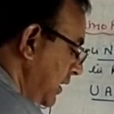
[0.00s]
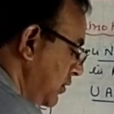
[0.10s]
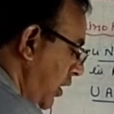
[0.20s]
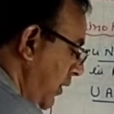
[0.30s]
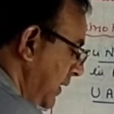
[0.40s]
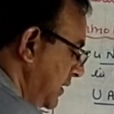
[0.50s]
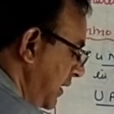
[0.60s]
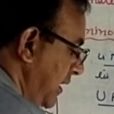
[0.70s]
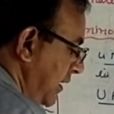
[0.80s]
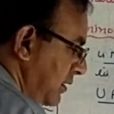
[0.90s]
It is always
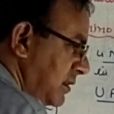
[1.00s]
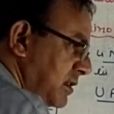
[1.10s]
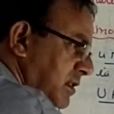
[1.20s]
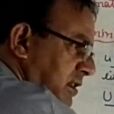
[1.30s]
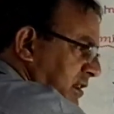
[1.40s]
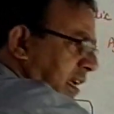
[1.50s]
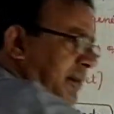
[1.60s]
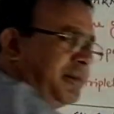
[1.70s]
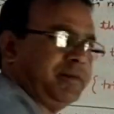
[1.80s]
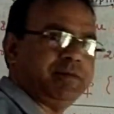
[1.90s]
written same.